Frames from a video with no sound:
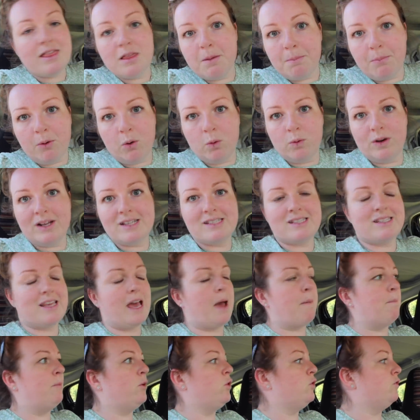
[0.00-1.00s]
in the pool. Let's
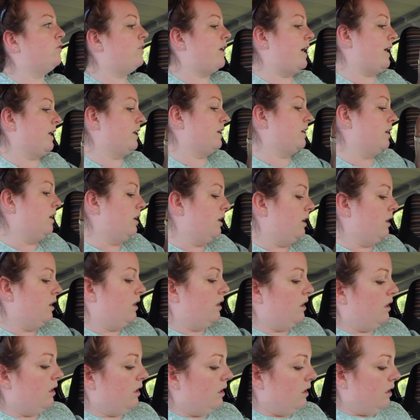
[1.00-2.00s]
get moving.
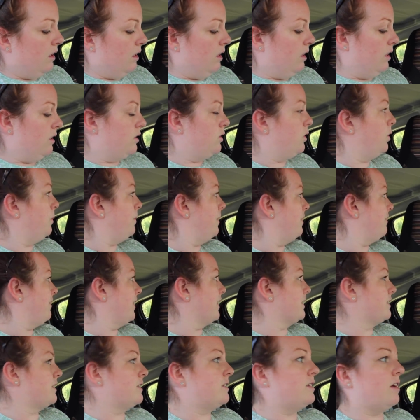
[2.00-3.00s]
Do a bit of
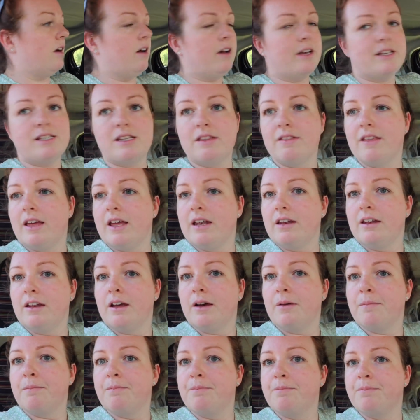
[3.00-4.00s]
exercise and then,
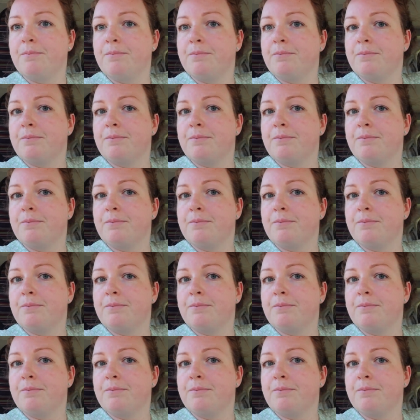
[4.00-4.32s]
um,